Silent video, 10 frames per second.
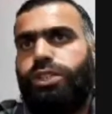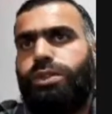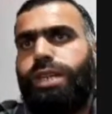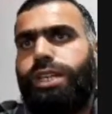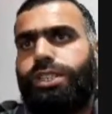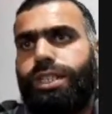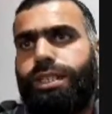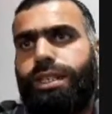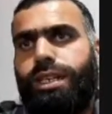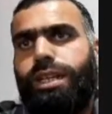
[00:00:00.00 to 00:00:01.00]

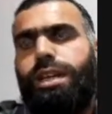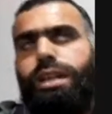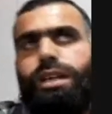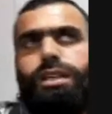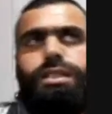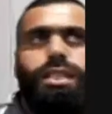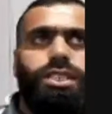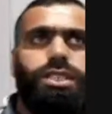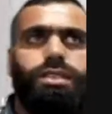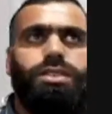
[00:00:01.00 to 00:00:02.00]
education.
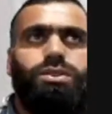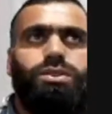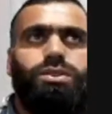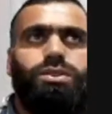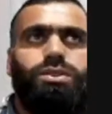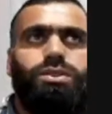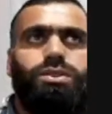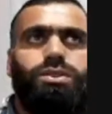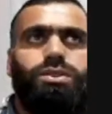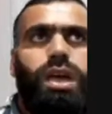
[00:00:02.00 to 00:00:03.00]
Teachers
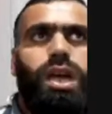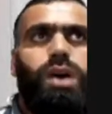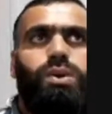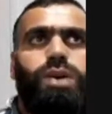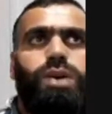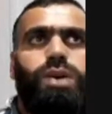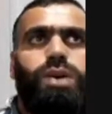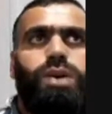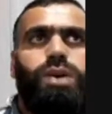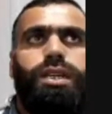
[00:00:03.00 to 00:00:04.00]
have
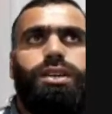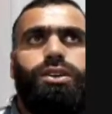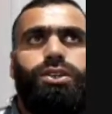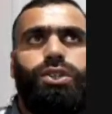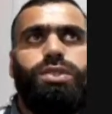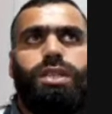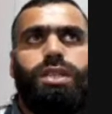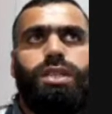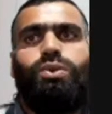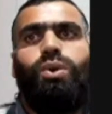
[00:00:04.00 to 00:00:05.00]
actually reduced their
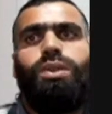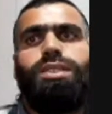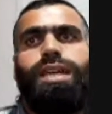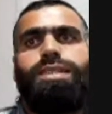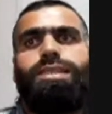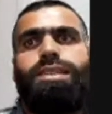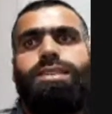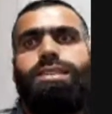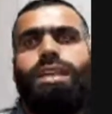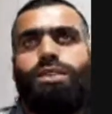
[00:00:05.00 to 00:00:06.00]
roles as
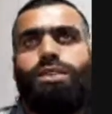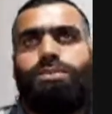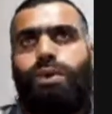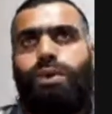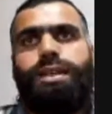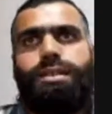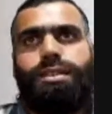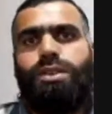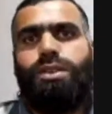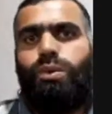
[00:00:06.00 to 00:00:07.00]
service providers.
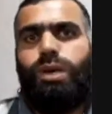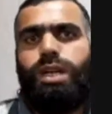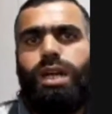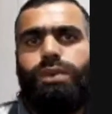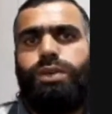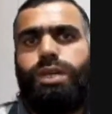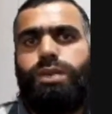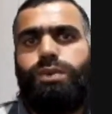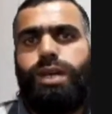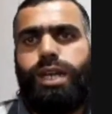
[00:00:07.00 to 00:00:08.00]
What are we doing?
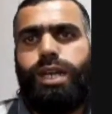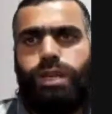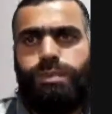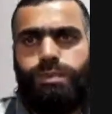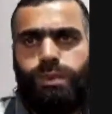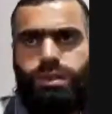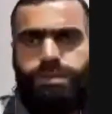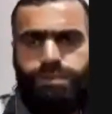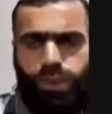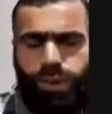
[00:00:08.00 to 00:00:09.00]
We are actually
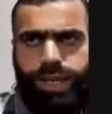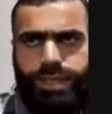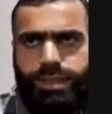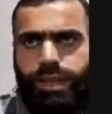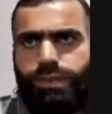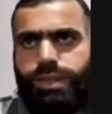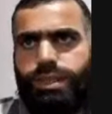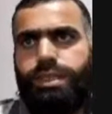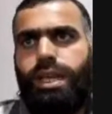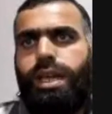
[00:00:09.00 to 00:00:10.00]
providing
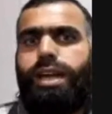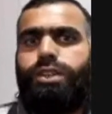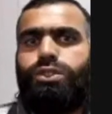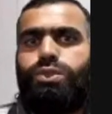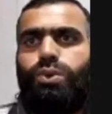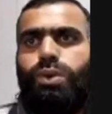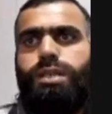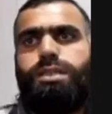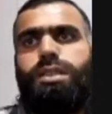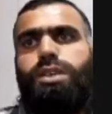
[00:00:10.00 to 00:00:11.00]
services. And
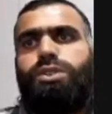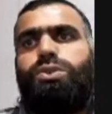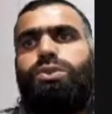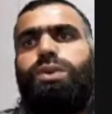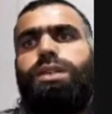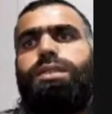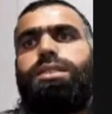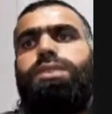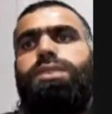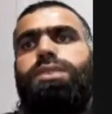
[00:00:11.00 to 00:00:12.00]
students,
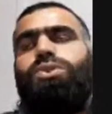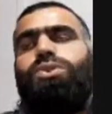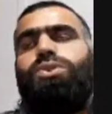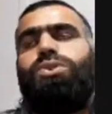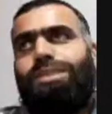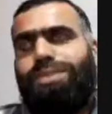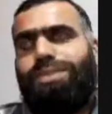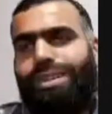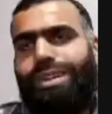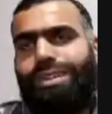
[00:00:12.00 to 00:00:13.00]
consumers of
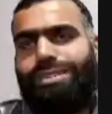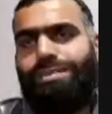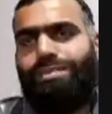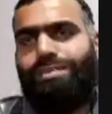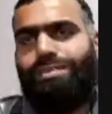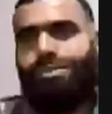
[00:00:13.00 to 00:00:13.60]
skills.